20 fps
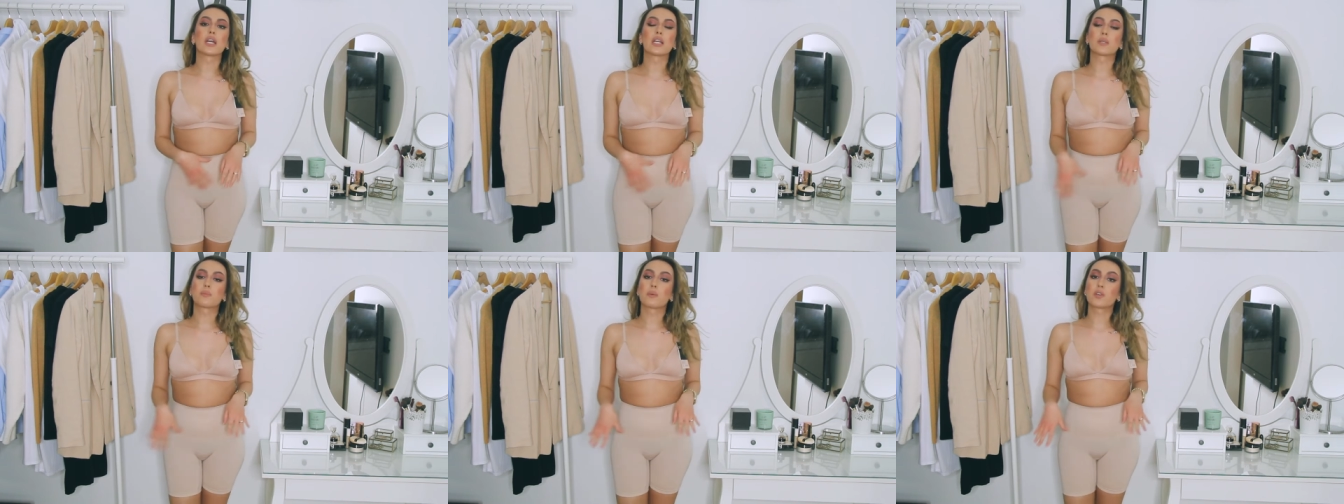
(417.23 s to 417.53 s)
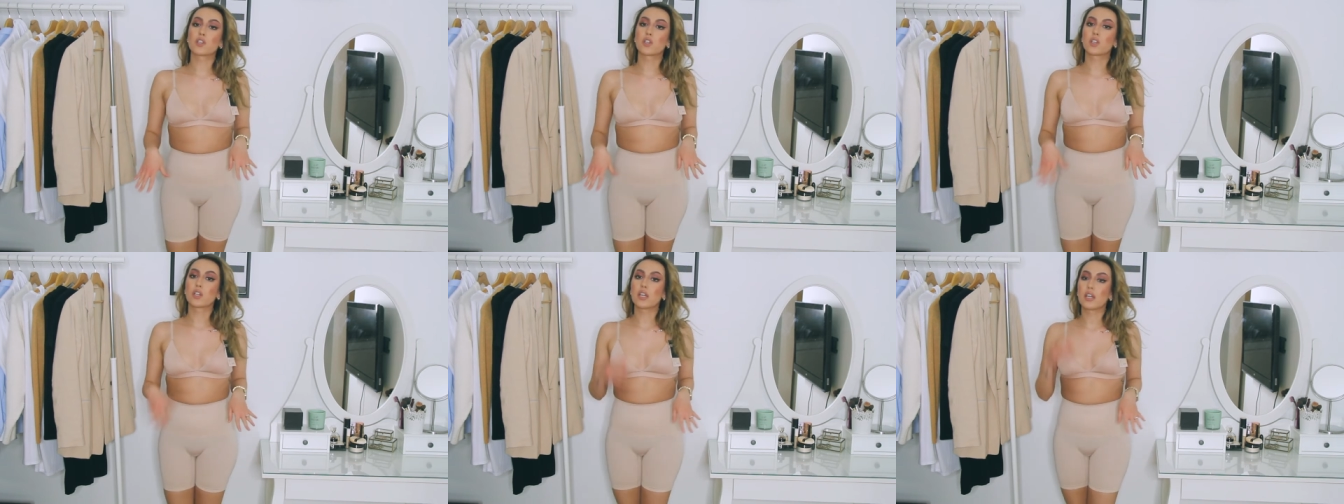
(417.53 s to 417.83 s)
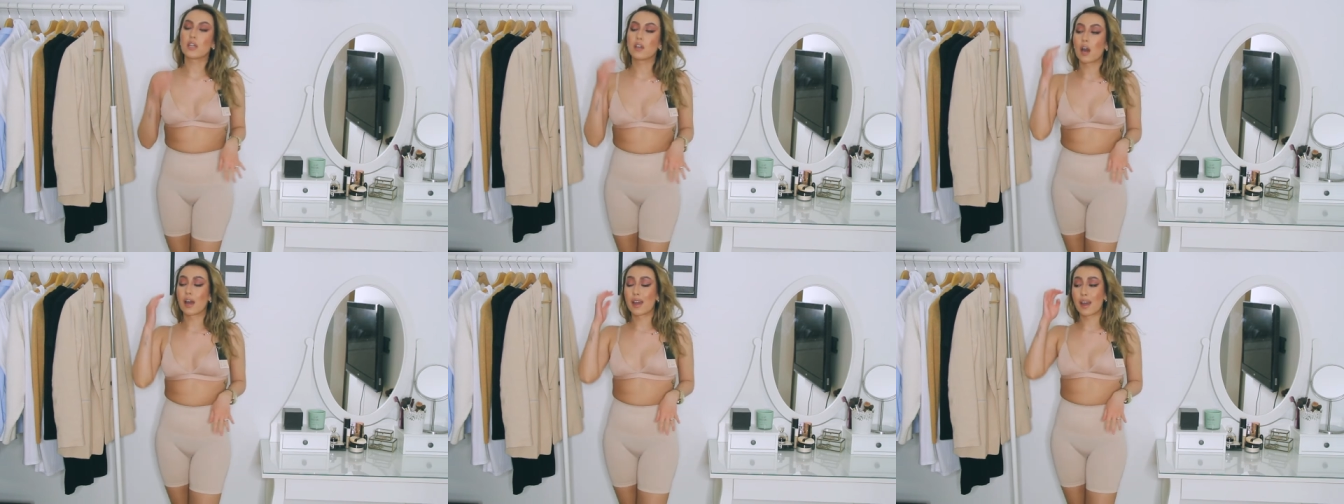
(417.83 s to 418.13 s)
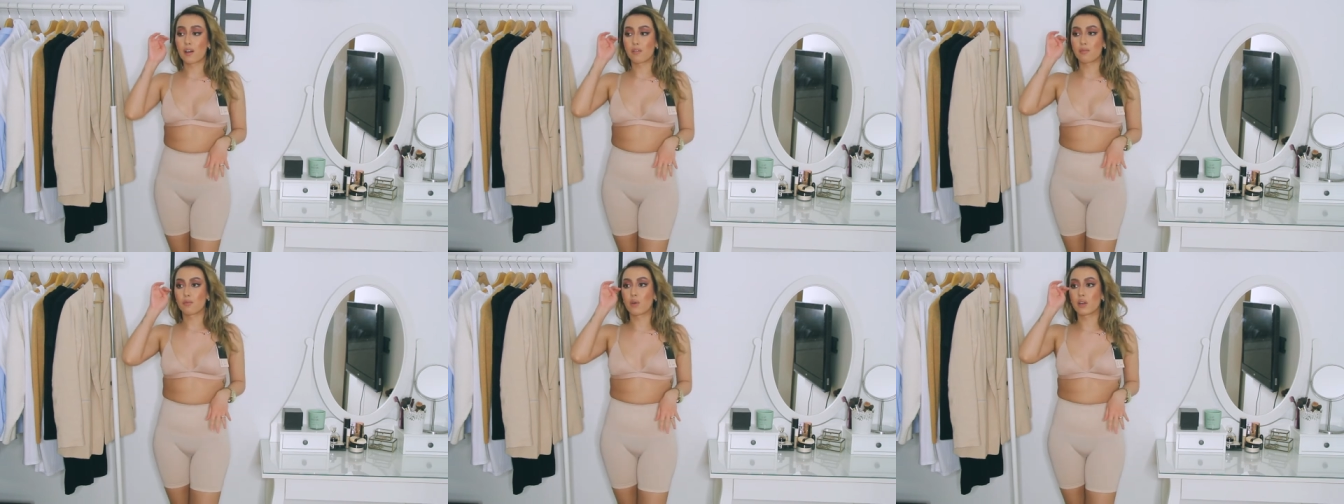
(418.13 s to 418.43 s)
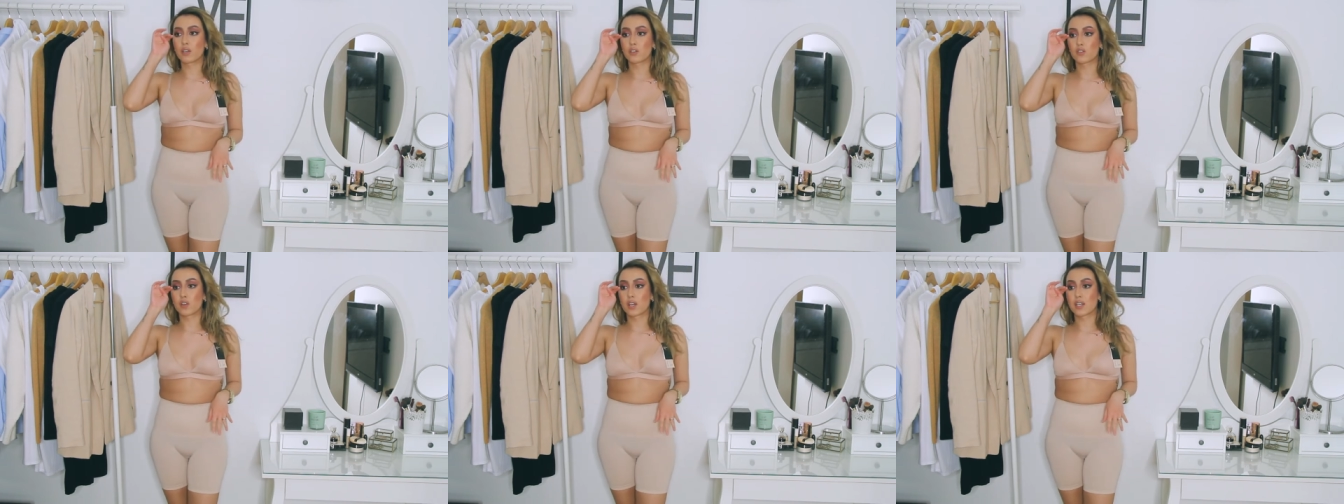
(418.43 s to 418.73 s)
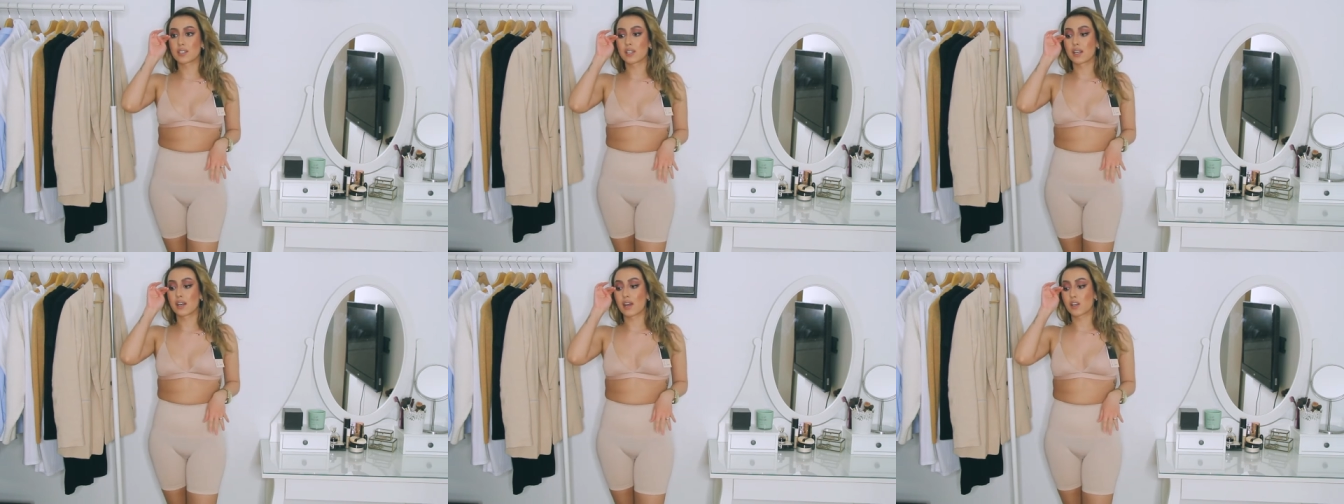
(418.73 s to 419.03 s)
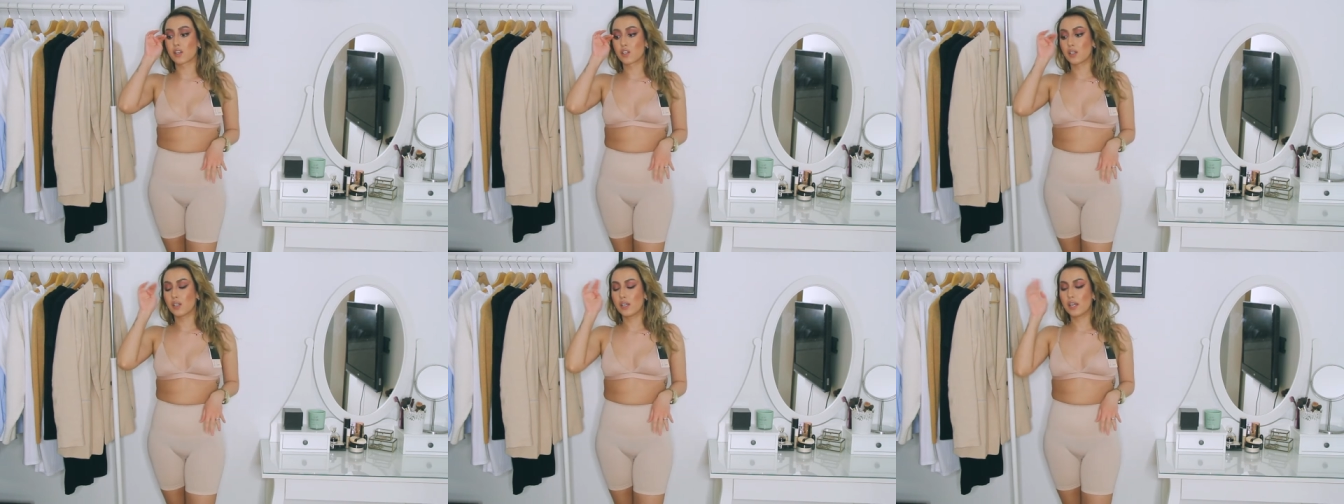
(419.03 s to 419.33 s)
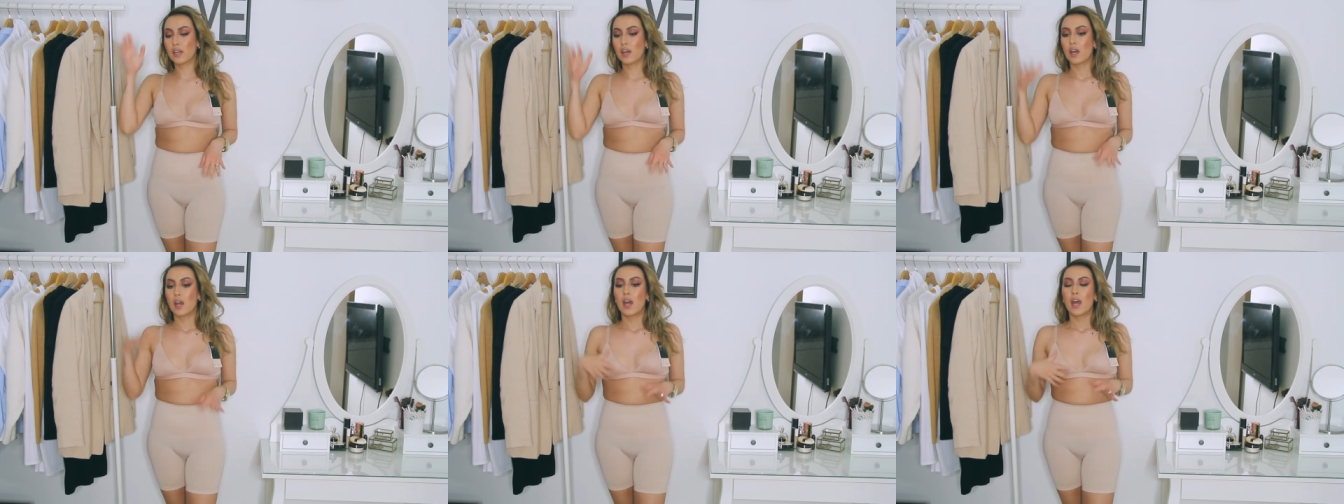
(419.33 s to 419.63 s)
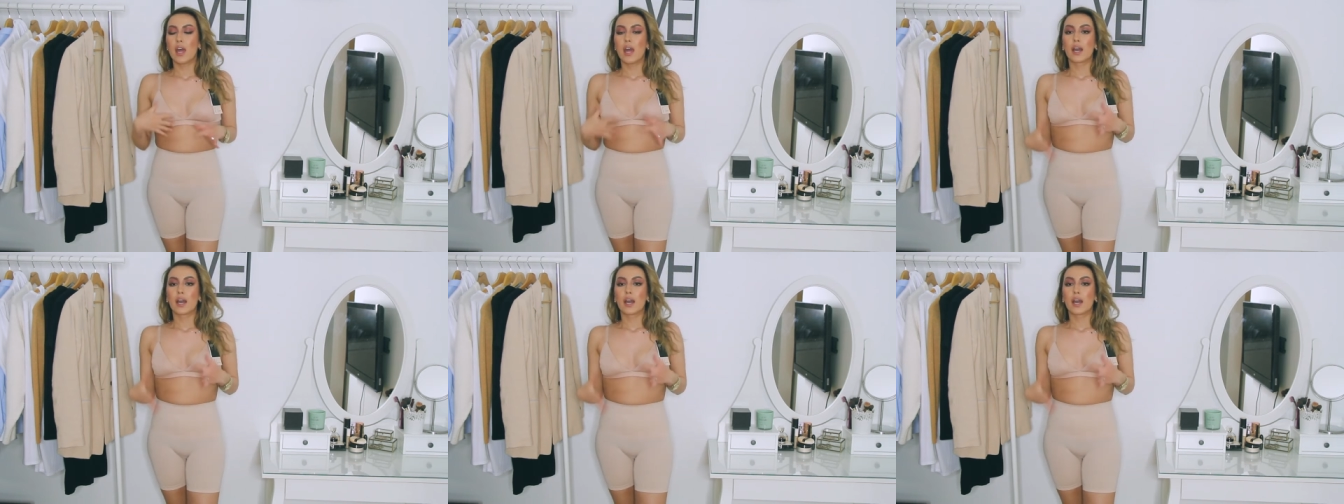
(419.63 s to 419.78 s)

especially I have one dress that actually